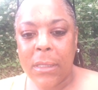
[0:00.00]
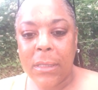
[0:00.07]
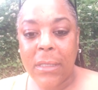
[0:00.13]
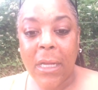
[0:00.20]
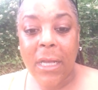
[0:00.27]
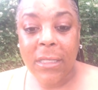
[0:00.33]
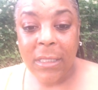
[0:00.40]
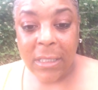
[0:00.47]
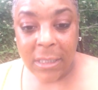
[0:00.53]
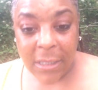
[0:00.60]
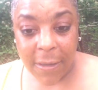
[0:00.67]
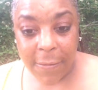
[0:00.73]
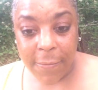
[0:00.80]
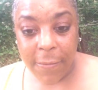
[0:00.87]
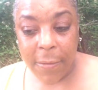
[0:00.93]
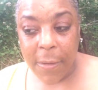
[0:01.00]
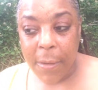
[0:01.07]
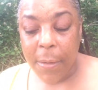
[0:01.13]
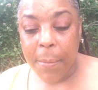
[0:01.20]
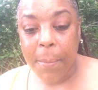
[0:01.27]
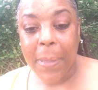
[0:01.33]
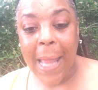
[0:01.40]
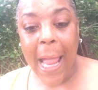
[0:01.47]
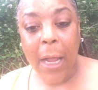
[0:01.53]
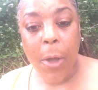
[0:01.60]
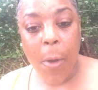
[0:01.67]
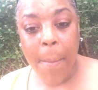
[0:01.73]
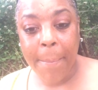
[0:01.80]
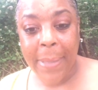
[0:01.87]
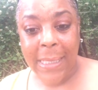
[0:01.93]
dozens of
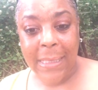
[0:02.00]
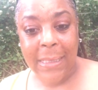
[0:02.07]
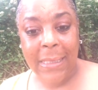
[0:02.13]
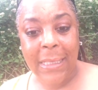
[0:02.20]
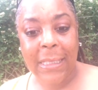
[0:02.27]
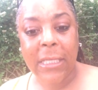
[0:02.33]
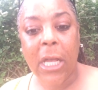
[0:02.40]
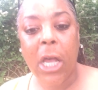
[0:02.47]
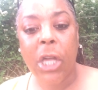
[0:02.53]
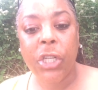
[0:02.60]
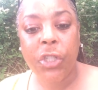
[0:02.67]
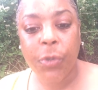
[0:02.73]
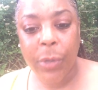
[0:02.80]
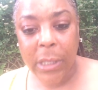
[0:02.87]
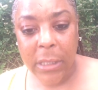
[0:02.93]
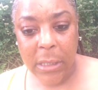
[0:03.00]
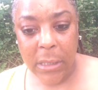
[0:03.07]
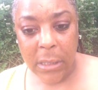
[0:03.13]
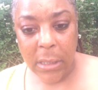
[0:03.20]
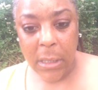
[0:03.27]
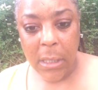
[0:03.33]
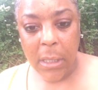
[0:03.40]
black-owned businesses, hundreds,